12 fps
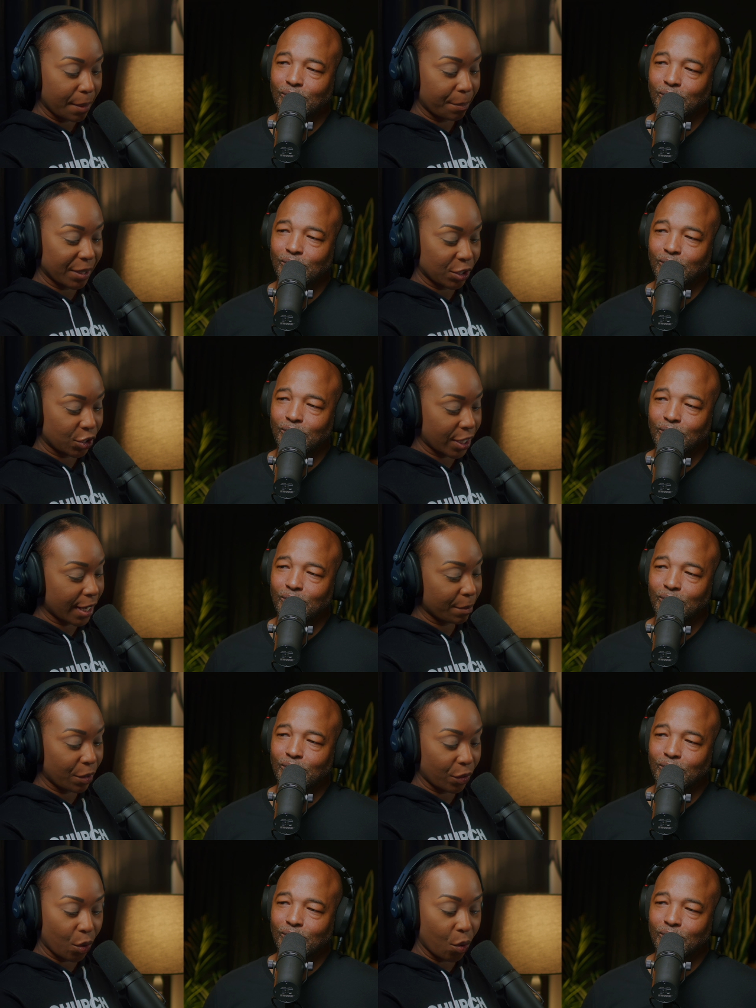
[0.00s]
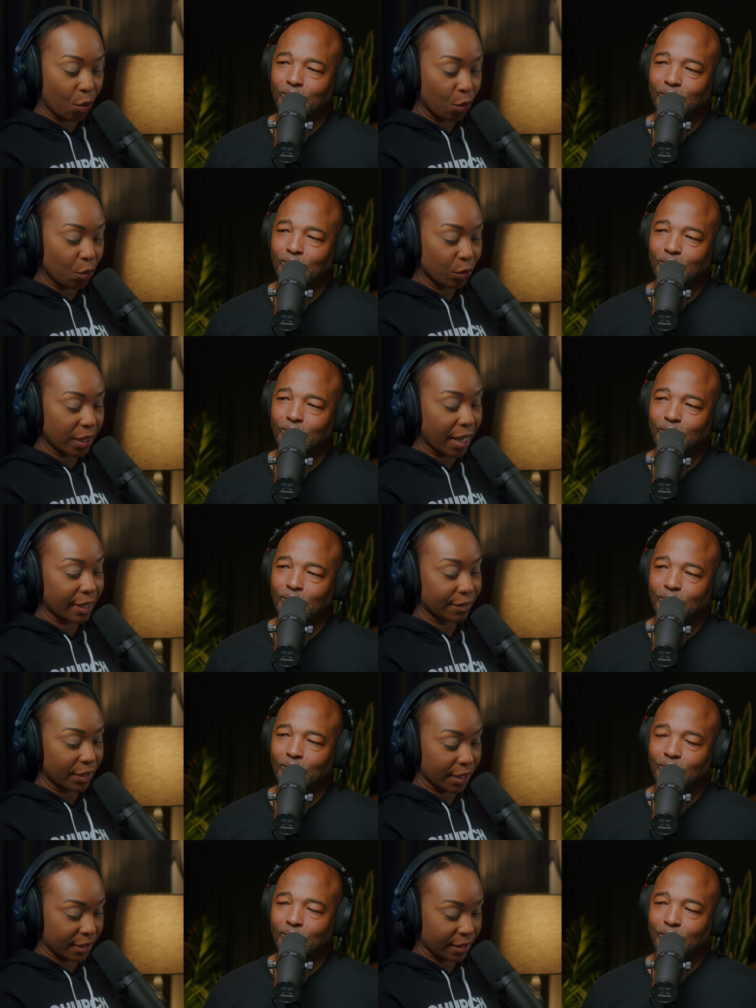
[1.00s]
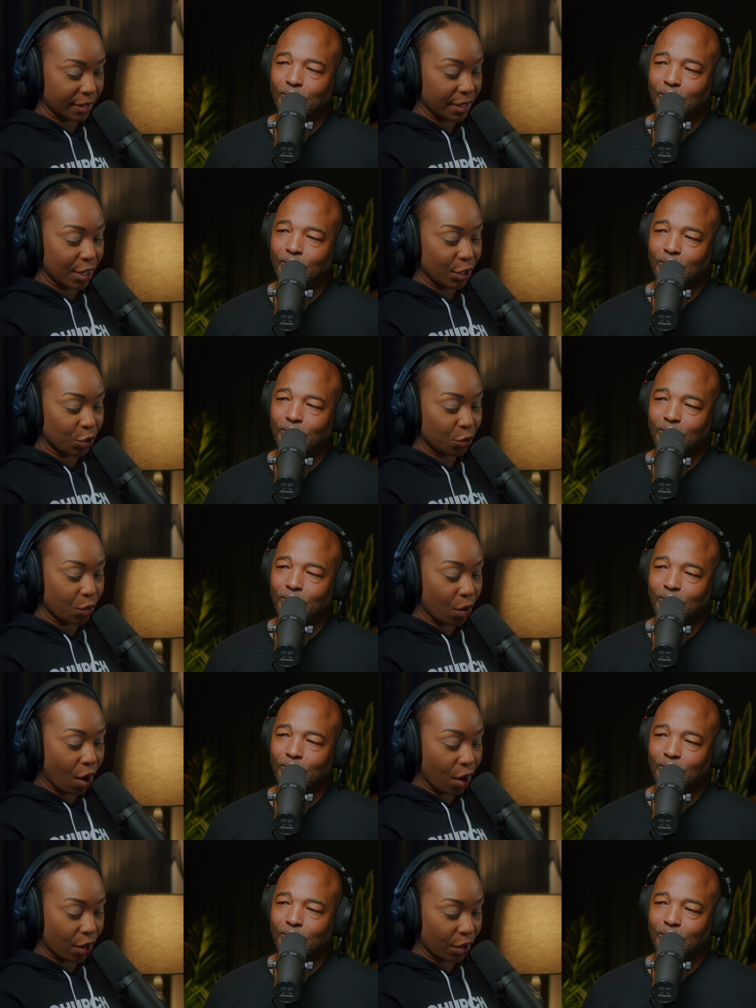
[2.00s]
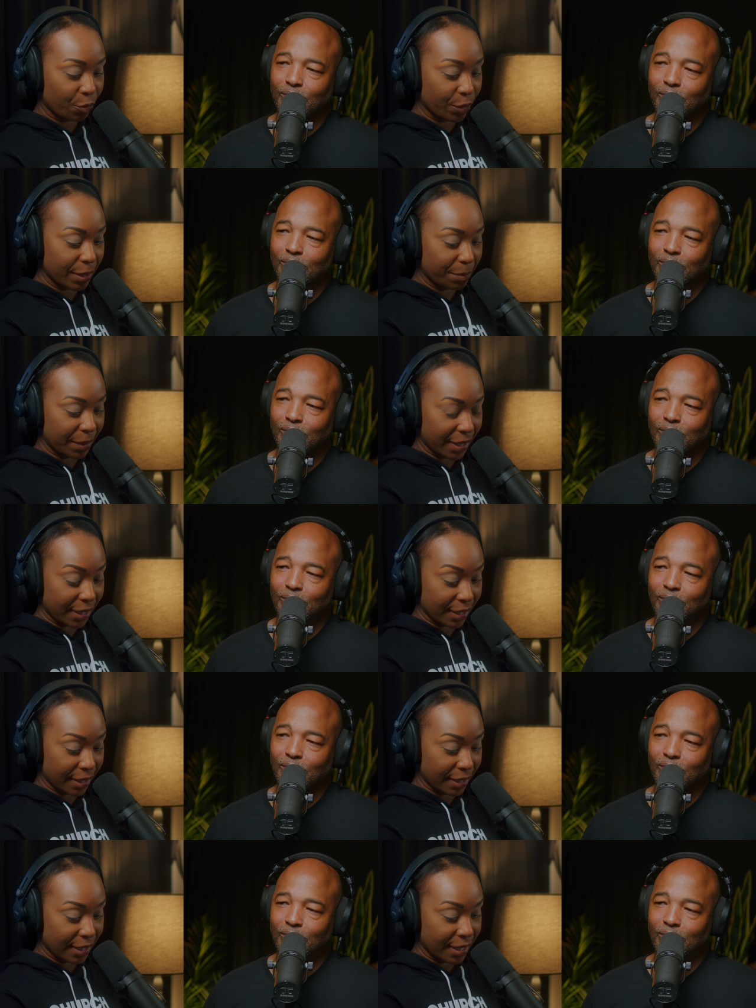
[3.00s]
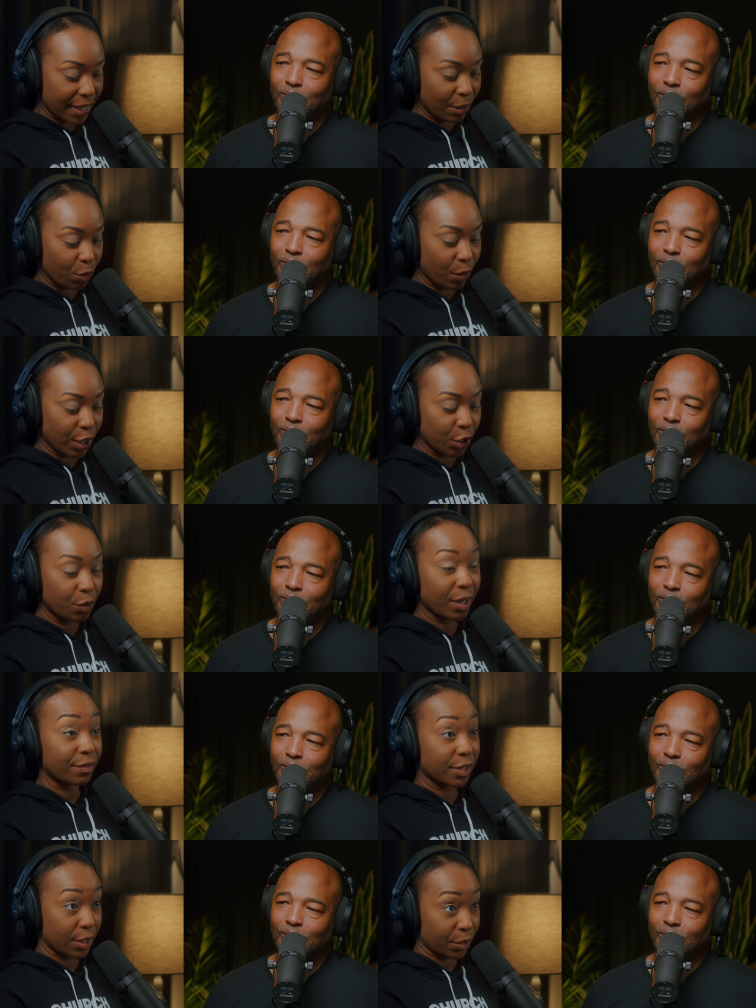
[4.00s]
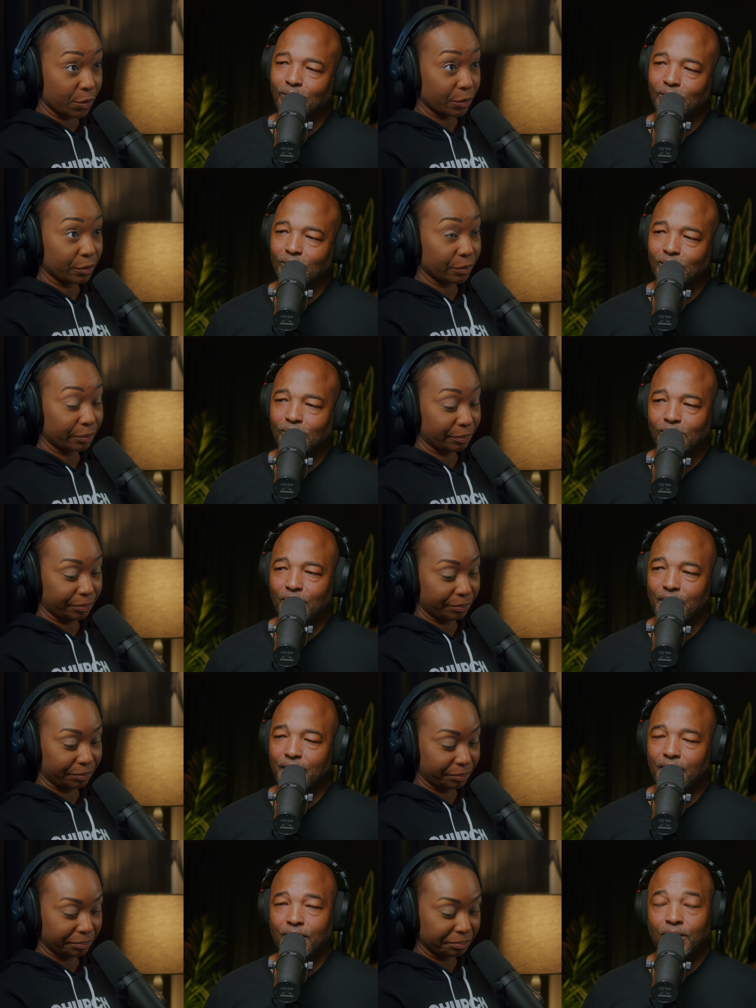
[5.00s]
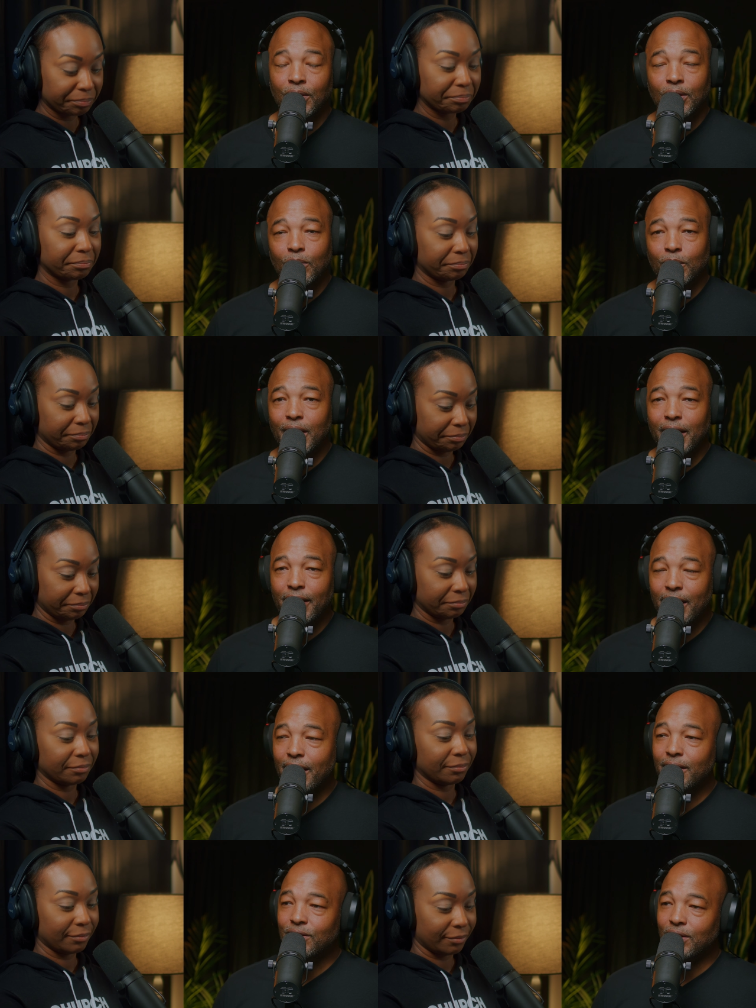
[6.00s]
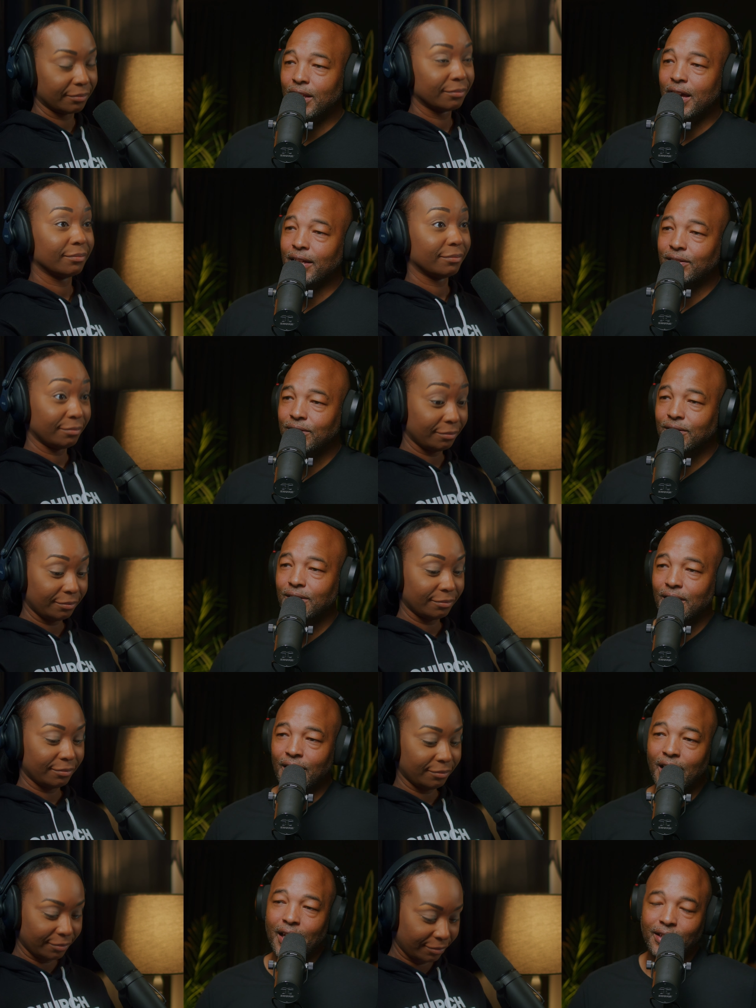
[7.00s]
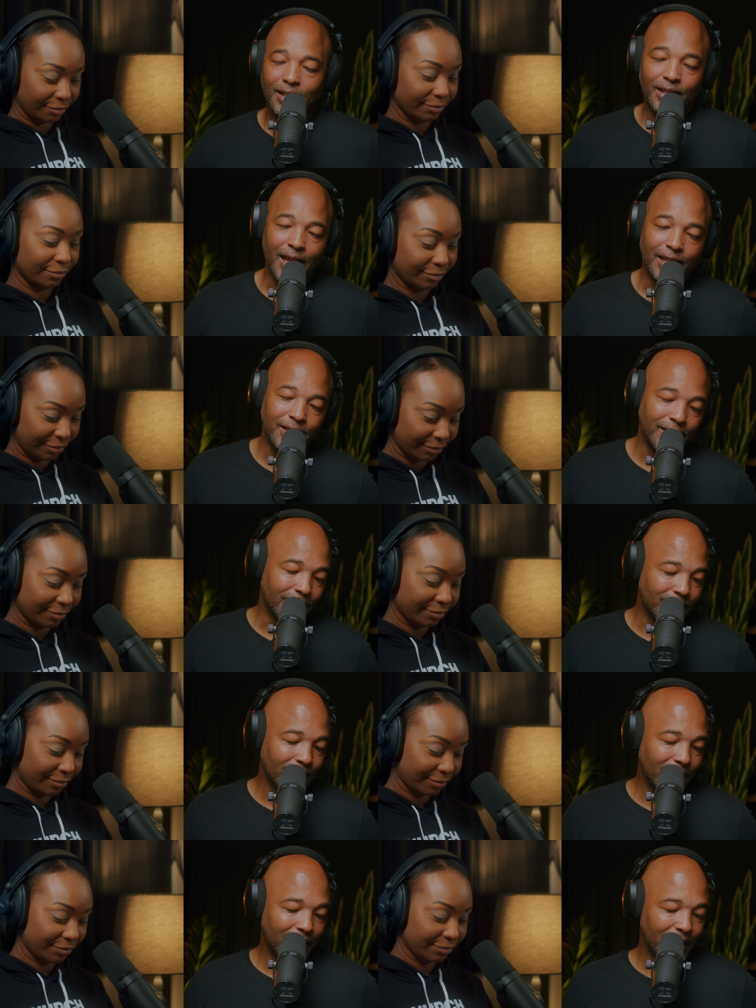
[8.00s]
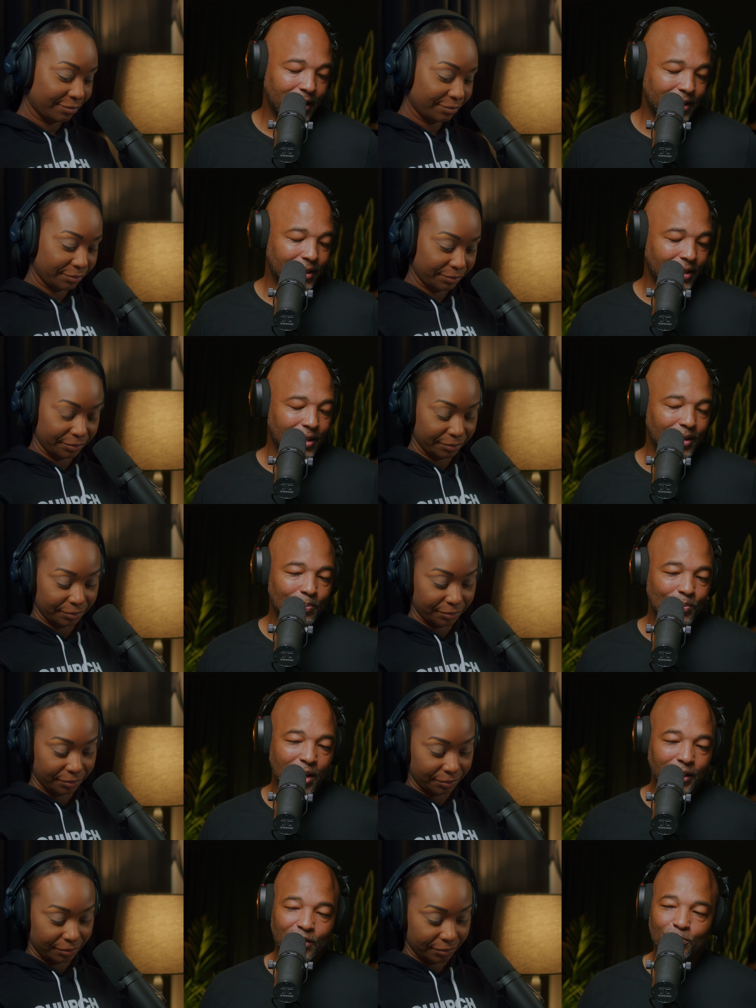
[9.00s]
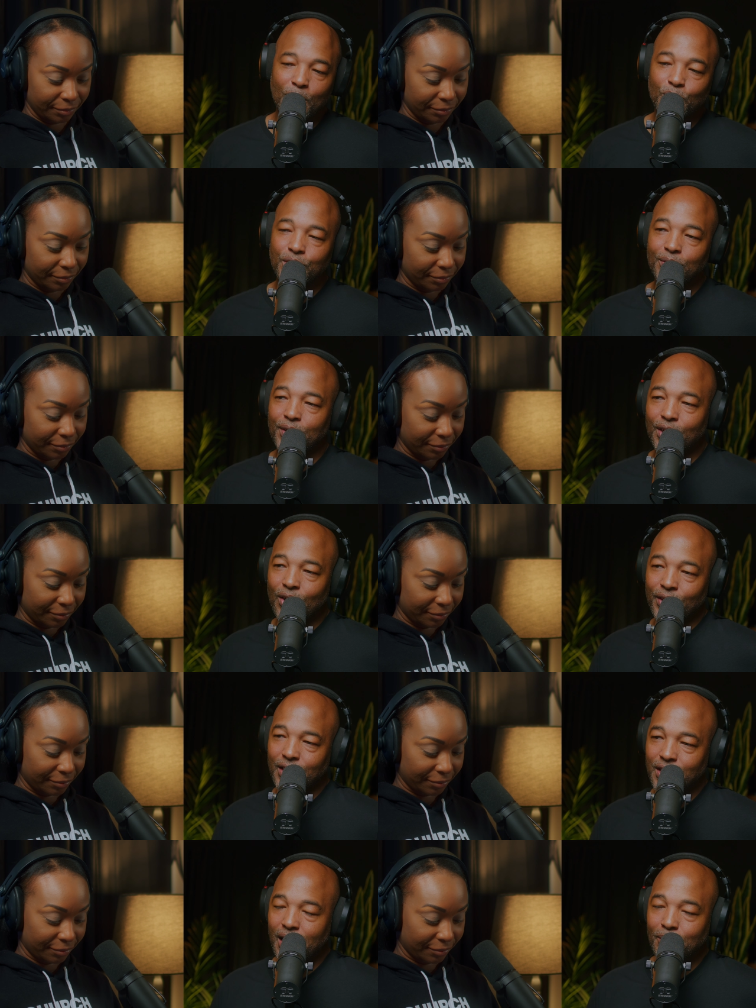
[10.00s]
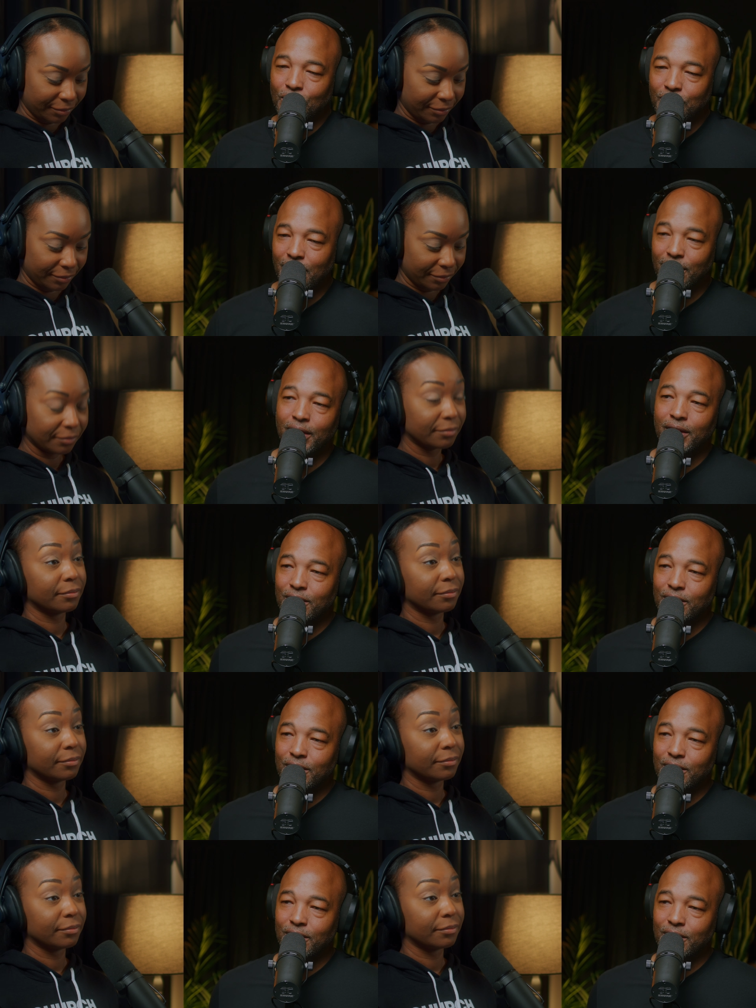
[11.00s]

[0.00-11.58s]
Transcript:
Speaker 1: but shame on the whole lot of you you are reaping what you have sown.
Speaker 2: Yeah. Well, that that is a lot, mm-hmm. a lot, a lot there, mm-hmm. and um, I'll leave most of it on the table because I think